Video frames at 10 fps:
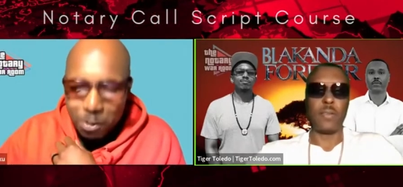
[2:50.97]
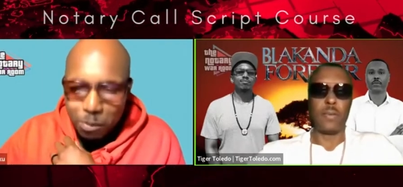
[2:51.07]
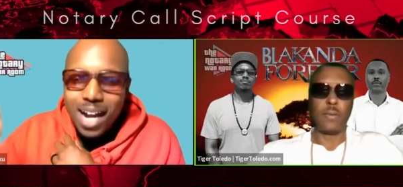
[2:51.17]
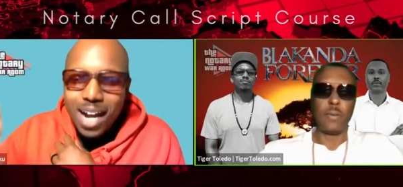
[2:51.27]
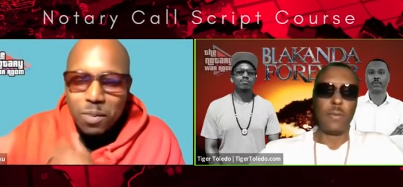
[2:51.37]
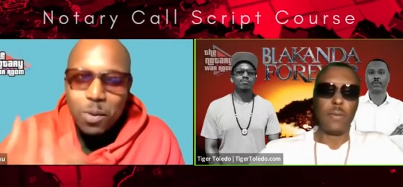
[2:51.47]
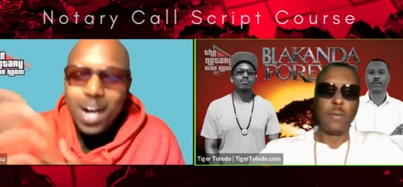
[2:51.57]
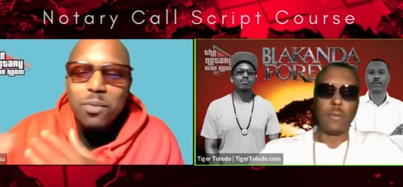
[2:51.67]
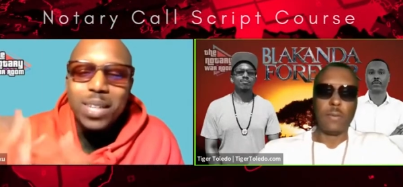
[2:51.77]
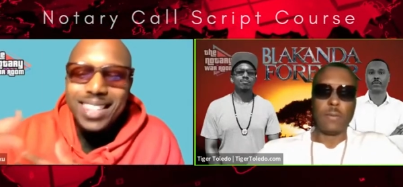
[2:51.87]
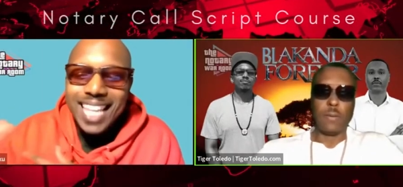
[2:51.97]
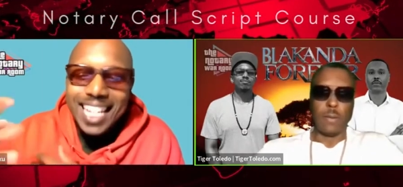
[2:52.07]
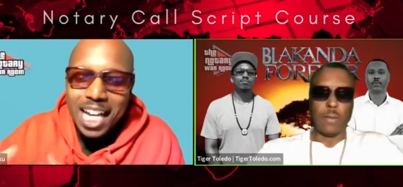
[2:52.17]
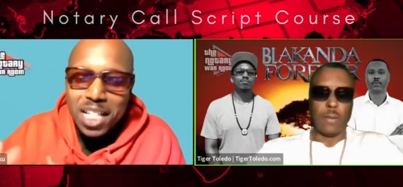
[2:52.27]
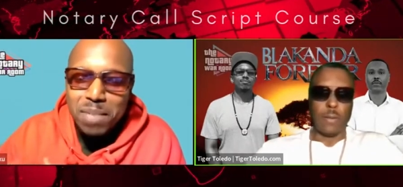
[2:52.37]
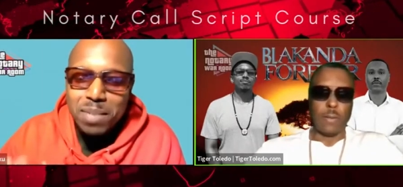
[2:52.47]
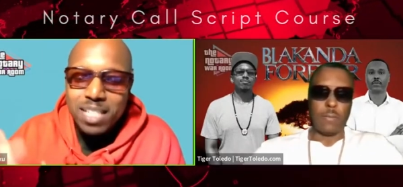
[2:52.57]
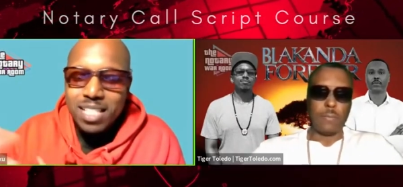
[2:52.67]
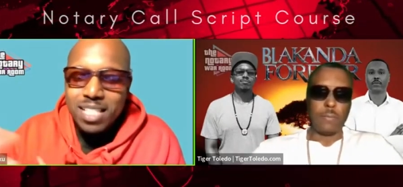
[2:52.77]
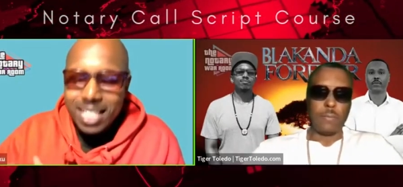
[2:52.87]
Speaker 1: what what what that concept
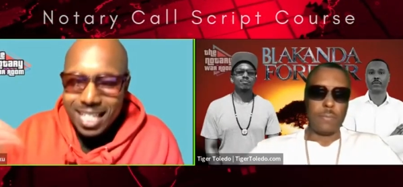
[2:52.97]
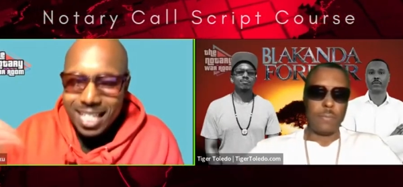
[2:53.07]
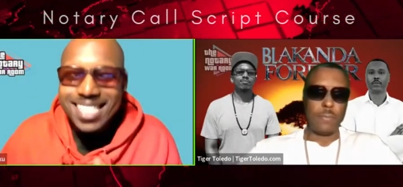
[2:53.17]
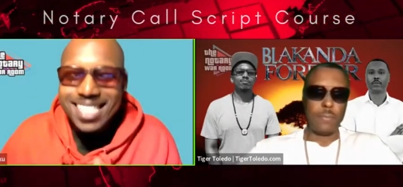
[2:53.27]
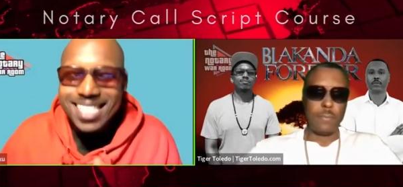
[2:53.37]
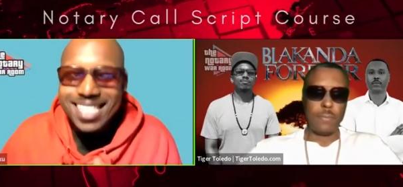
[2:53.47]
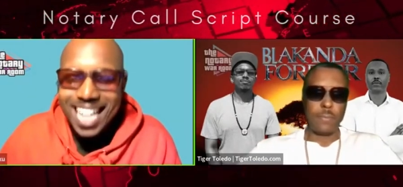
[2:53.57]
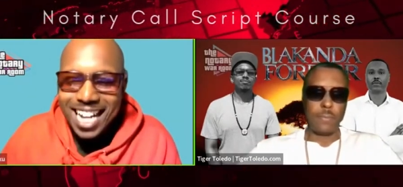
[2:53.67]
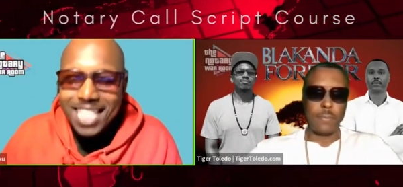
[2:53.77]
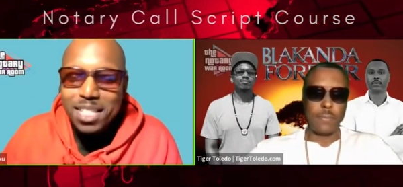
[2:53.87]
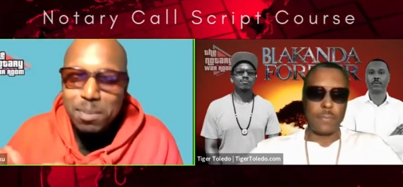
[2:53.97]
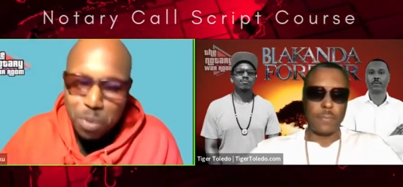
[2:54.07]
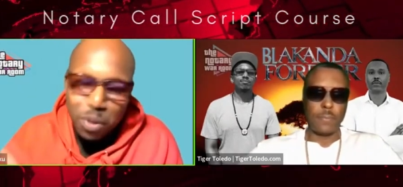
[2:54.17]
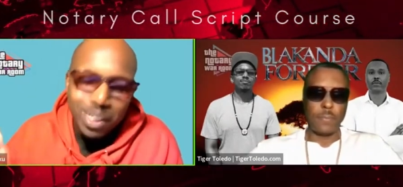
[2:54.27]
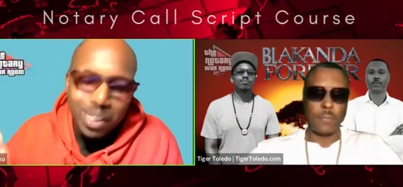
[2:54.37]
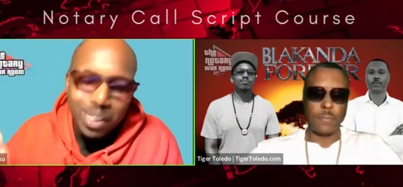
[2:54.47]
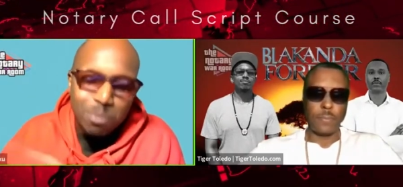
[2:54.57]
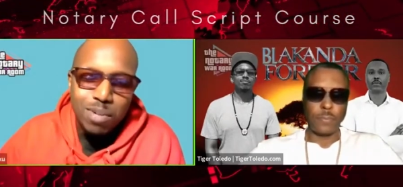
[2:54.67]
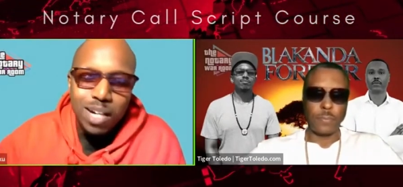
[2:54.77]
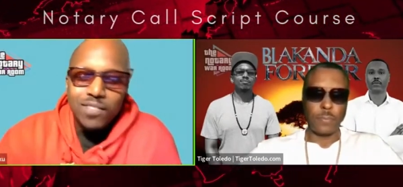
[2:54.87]
is it's designed to pull out
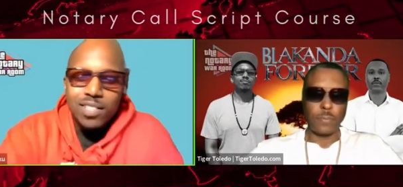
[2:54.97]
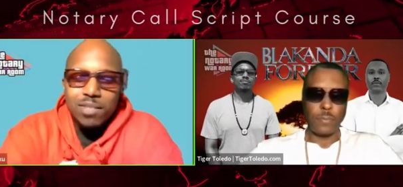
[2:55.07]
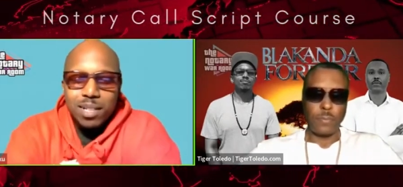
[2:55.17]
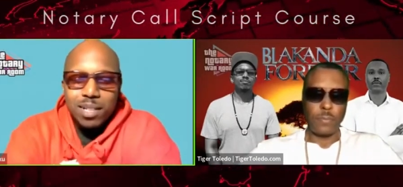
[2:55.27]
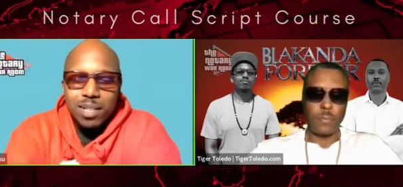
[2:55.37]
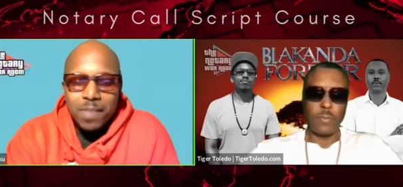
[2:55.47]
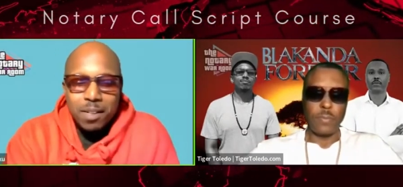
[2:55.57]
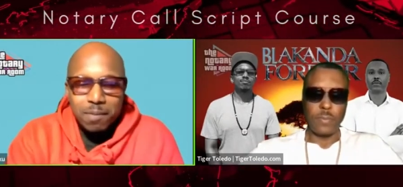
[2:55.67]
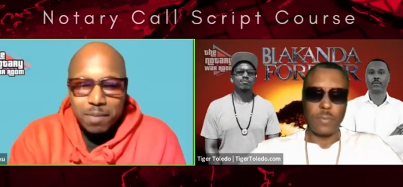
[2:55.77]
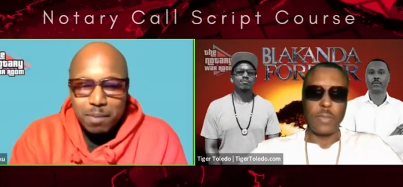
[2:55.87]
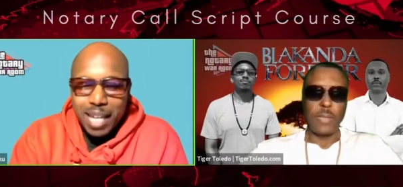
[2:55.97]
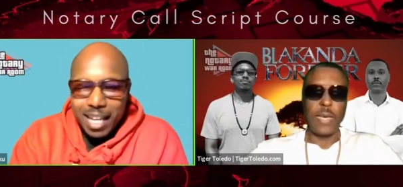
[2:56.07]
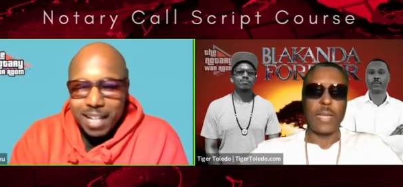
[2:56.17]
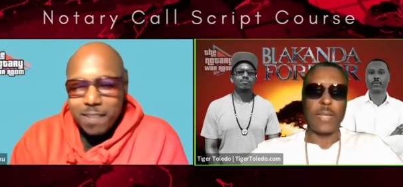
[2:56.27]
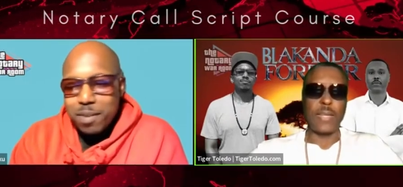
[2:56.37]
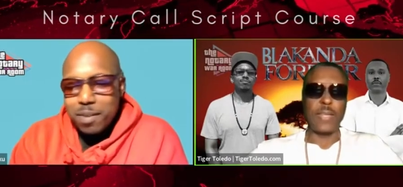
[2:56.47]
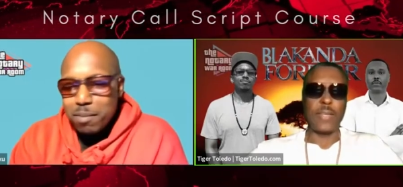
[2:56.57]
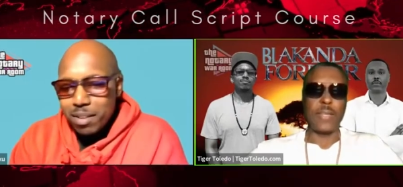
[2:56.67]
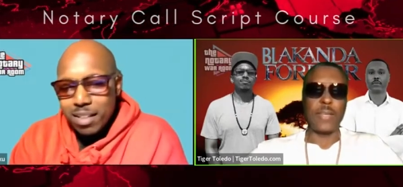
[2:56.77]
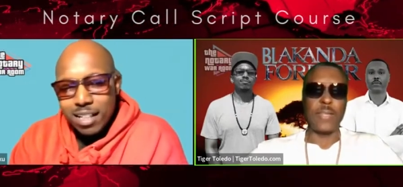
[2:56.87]
profits what man
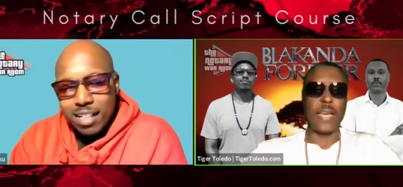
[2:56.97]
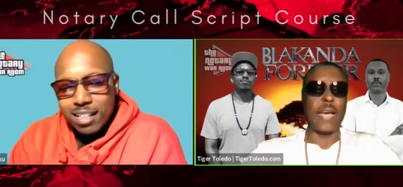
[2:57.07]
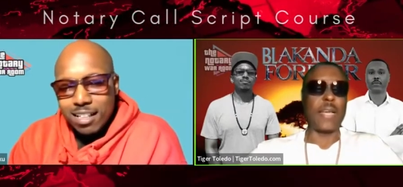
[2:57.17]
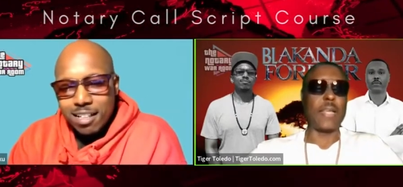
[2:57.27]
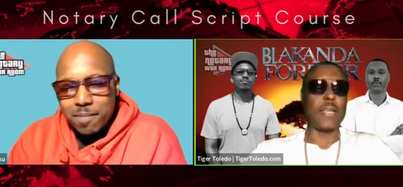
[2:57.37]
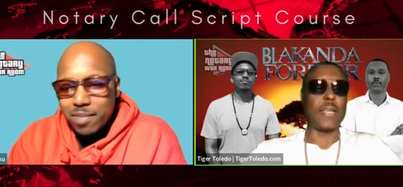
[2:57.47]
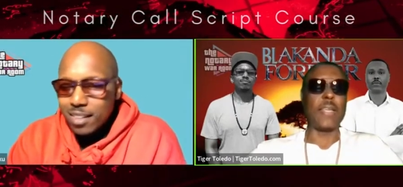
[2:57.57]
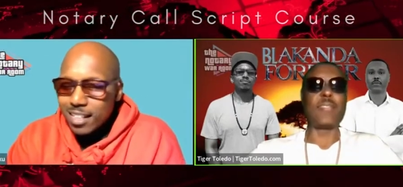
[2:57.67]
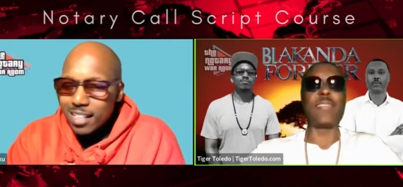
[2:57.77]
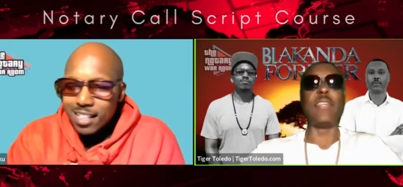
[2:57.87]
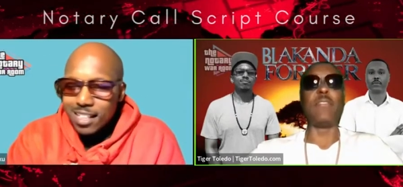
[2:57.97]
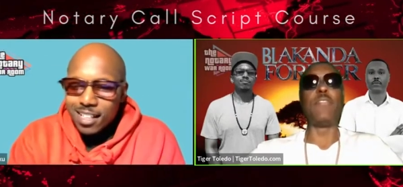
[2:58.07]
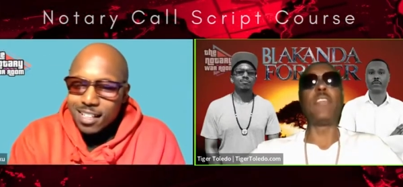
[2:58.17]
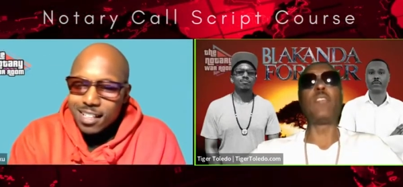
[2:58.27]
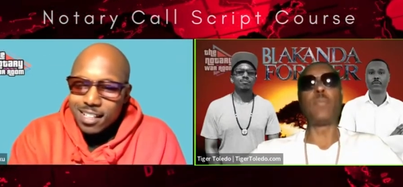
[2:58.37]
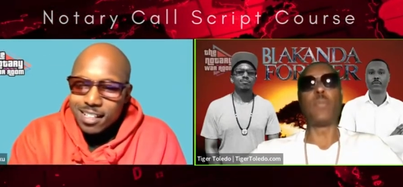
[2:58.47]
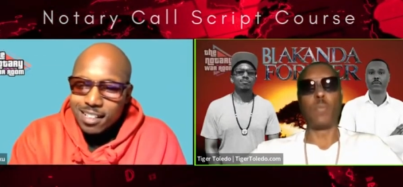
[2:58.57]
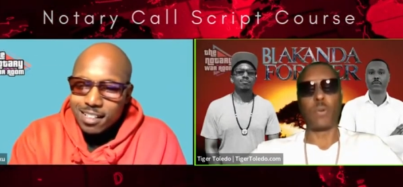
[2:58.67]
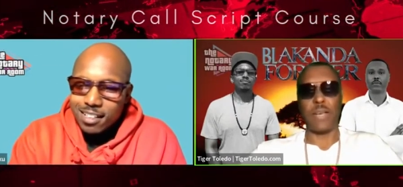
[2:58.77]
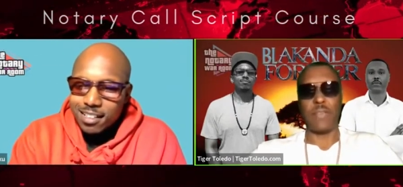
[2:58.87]
Speaker 2: yeah, yeah I, it's
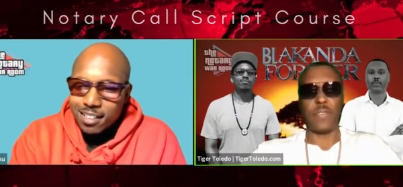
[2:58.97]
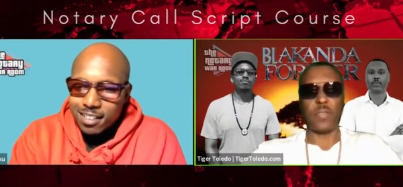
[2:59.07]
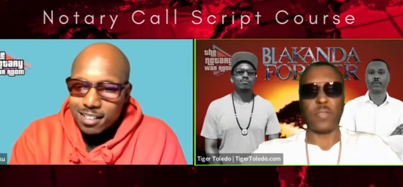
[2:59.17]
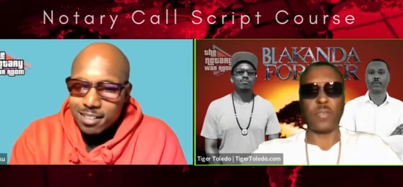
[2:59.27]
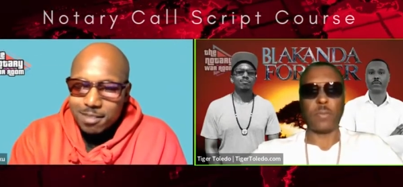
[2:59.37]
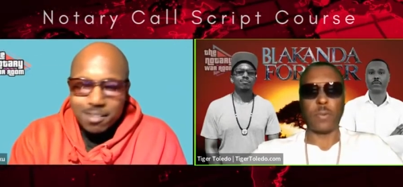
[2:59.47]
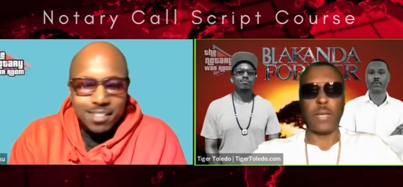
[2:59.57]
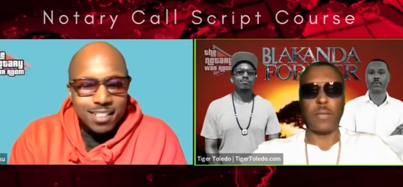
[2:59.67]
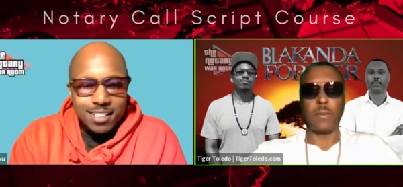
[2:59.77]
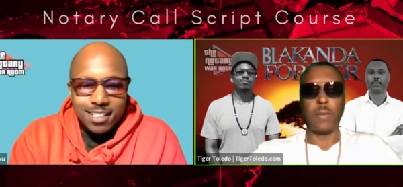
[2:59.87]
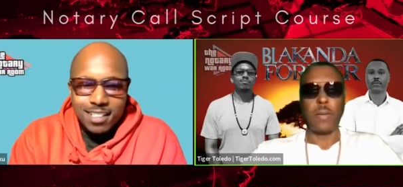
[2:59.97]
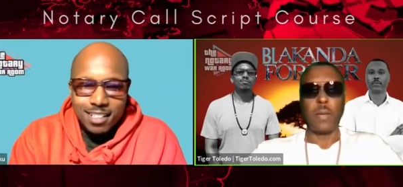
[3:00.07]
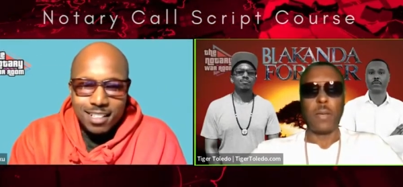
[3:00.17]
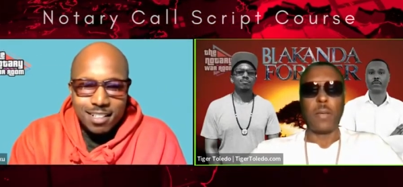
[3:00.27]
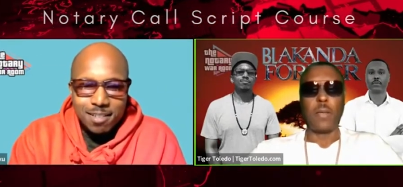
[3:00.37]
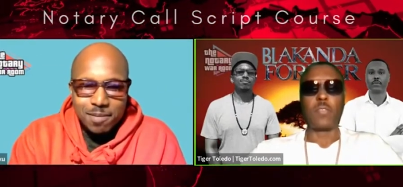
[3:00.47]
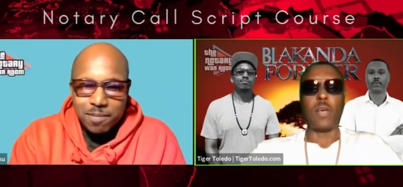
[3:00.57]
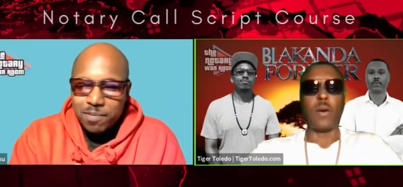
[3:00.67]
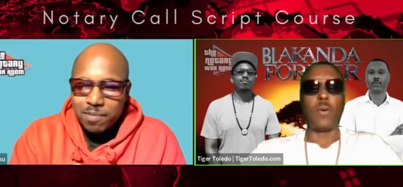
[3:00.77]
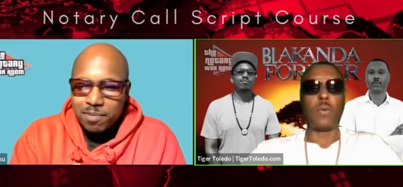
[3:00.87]
invisible profits right
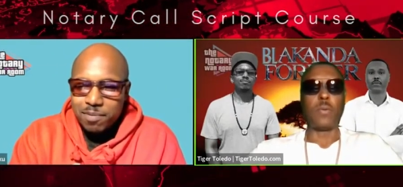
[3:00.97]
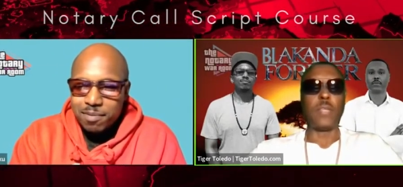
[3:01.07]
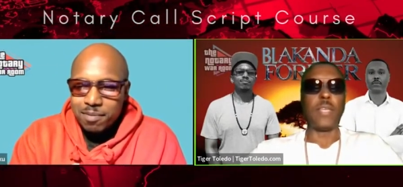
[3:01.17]
so the